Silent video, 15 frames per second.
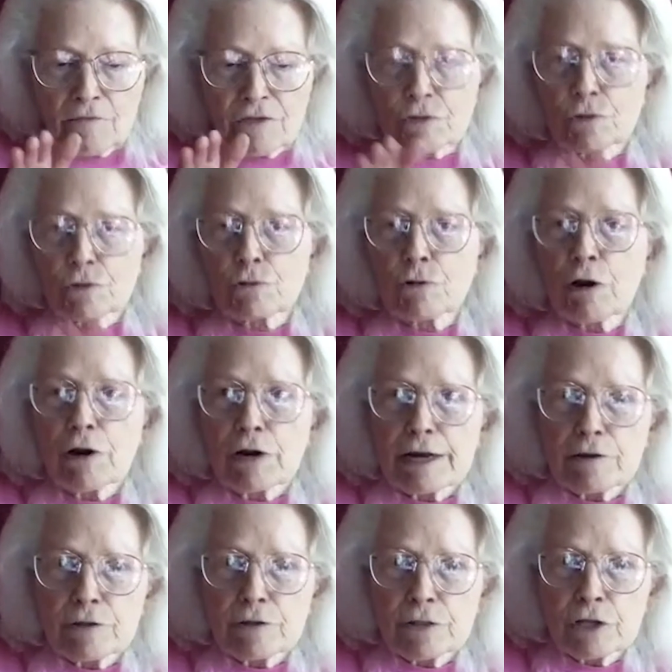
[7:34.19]
the
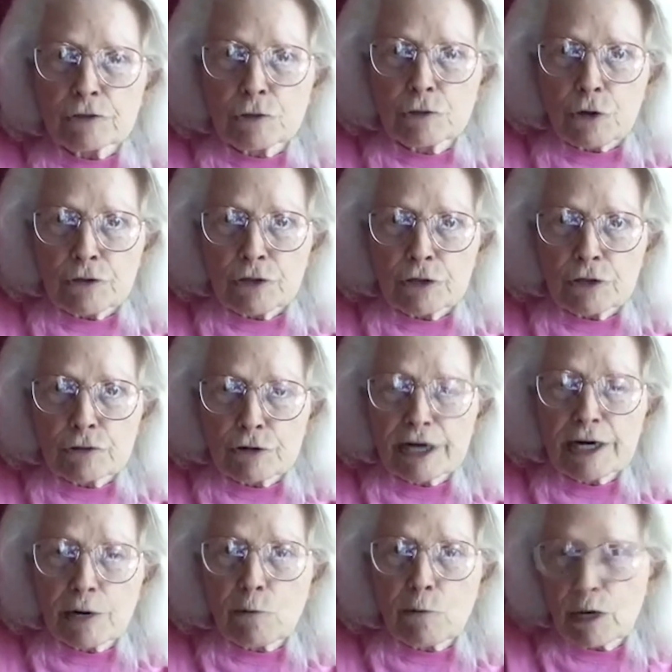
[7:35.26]

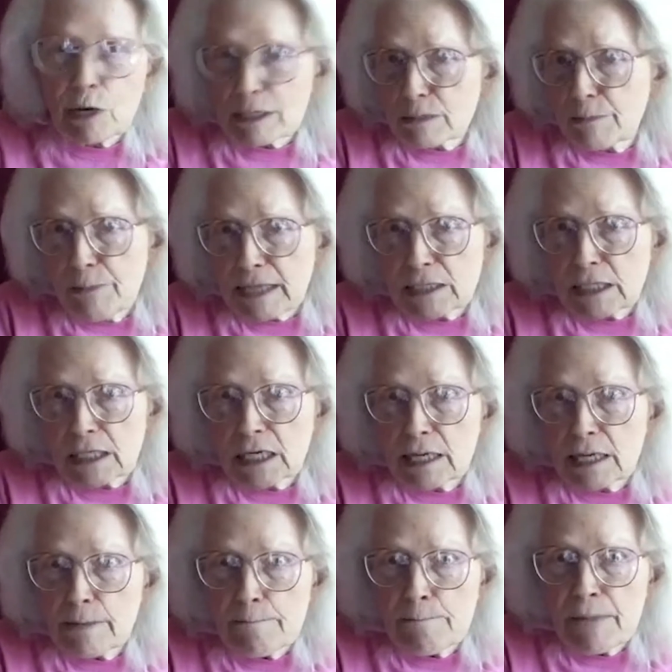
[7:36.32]
trigger was
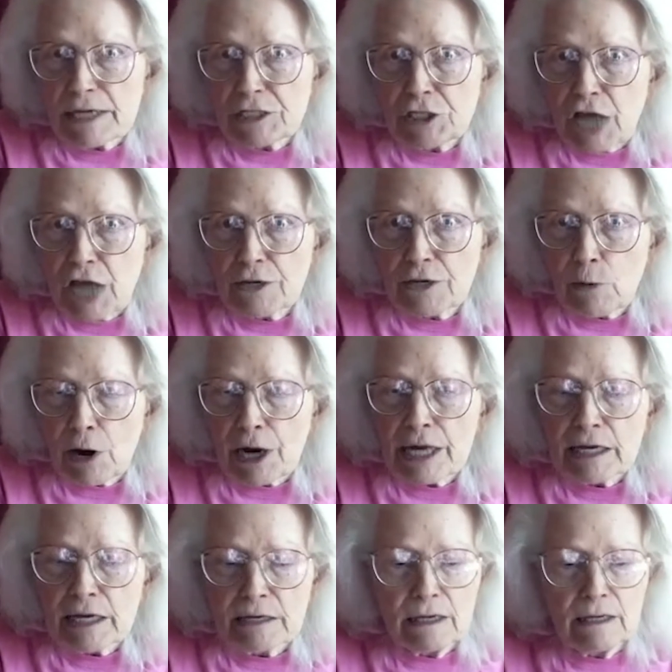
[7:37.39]
basically mid-January.